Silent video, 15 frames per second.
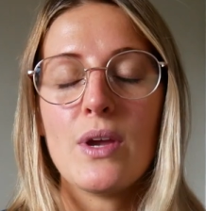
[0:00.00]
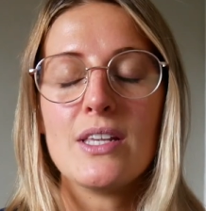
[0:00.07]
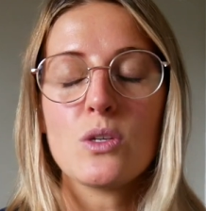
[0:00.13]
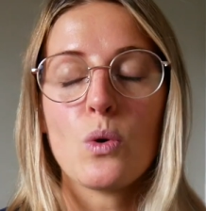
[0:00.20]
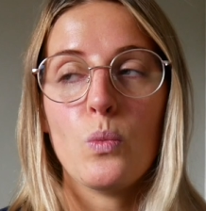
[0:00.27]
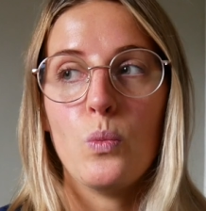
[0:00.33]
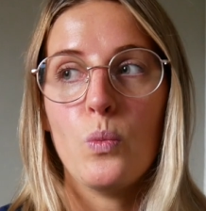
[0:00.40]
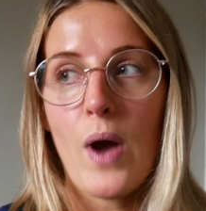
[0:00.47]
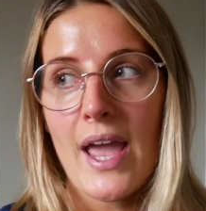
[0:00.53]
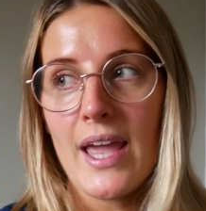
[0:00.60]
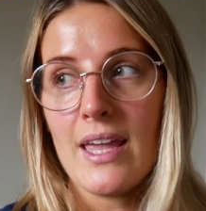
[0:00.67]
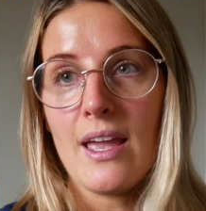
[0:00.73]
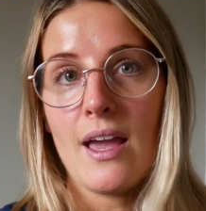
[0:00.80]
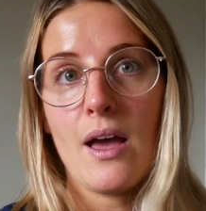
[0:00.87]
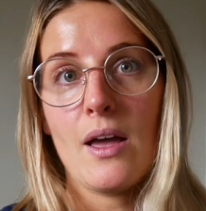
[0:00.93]
it's
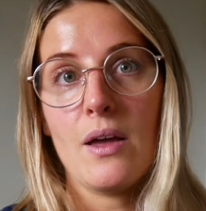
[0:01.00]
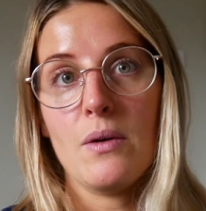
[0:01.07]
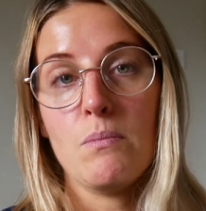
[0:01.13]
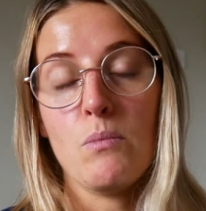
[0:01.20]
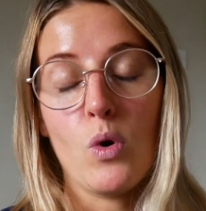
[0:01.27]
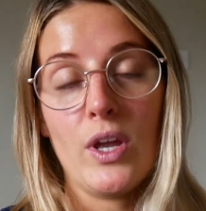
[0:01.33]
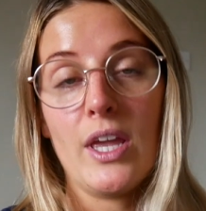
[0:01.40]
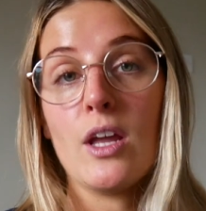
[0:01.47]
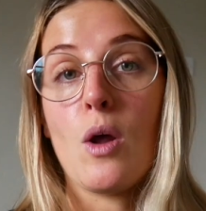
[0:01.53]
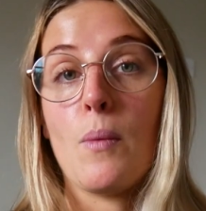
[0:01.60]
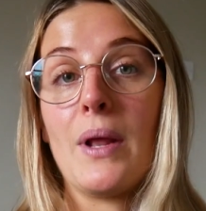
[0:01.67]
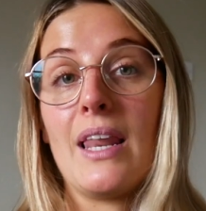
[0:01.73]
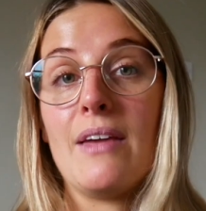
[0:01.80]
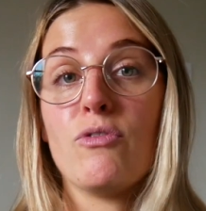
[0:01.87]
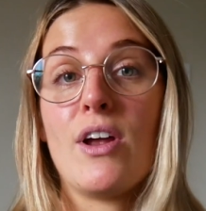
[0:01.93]
way more
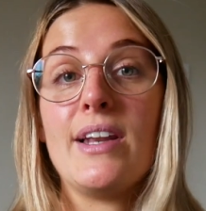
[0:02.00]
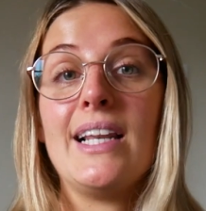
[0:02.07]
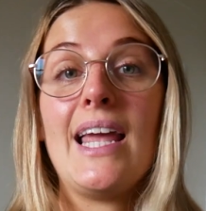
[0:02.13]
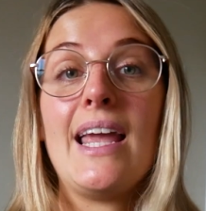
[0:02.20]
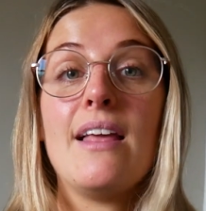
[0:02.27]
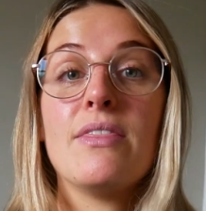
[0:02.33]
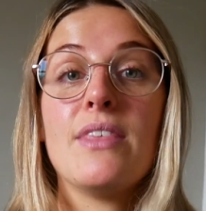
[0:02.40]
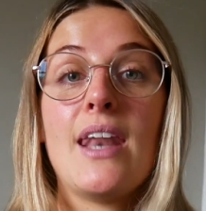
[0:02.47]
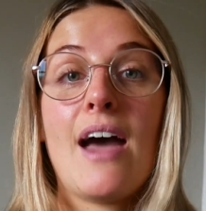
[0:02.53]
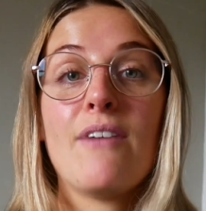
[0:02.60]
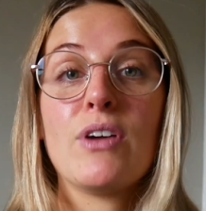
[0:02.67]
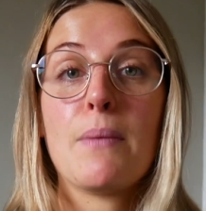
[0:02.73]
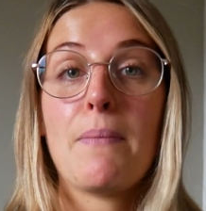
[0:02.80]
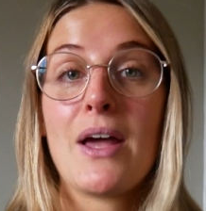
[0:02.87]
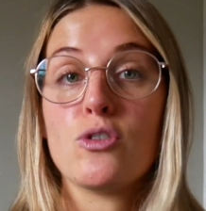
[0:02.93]
economically friendly than
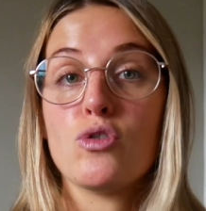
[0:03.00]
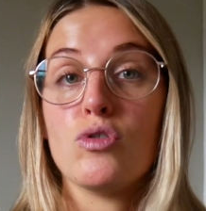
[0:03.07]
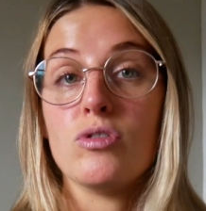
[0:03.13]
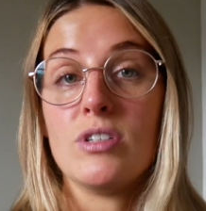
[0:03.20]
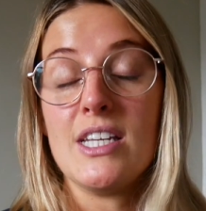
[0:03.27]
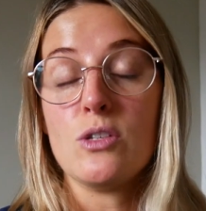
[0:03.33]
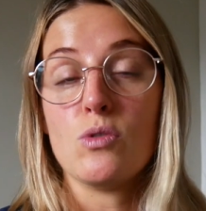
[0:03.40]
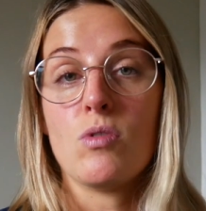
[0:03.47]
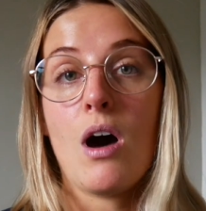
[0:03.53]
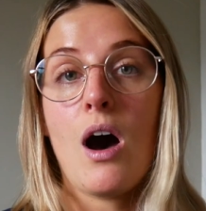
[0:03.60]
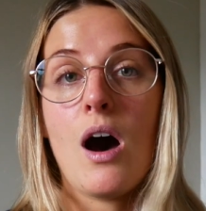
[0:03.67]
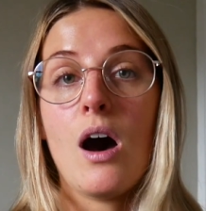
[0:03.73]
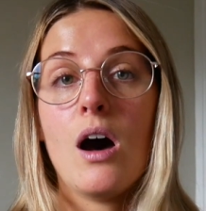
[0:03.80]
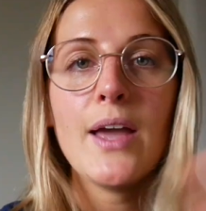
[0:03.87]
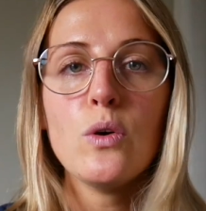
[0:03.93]
having a petrol or diesel
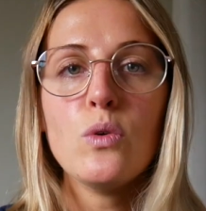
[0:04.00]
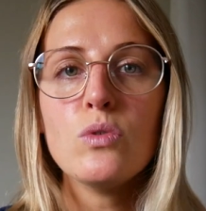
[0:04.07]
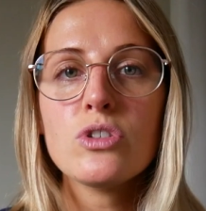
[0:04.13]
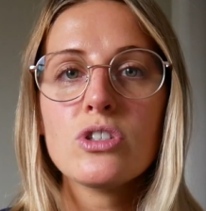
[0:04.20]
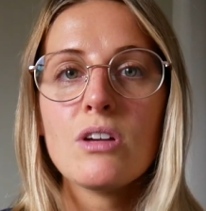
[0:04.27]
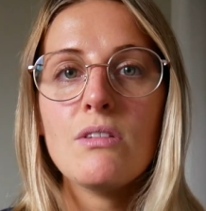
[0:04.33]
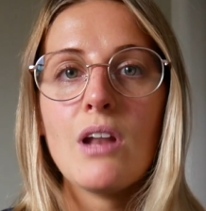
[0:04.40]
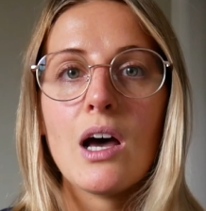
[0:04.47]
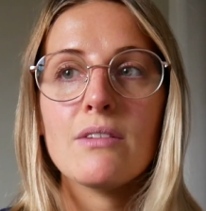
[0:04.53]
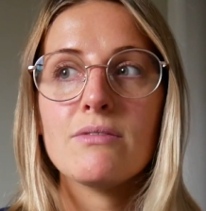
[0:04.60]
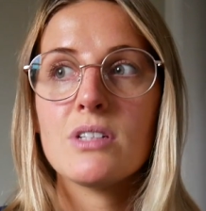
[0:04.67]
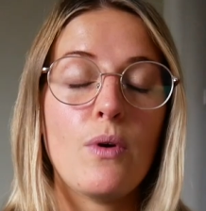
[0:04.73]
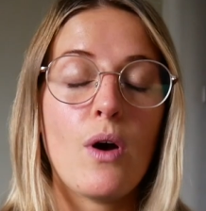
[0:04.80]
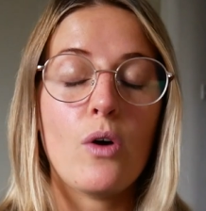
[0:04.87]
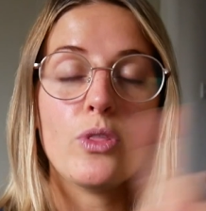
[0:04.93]
car. I also
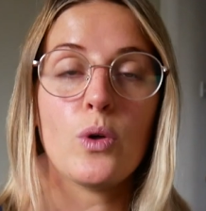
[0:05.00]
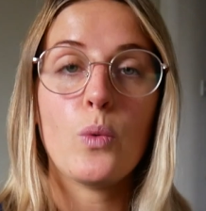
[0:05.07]
loved on the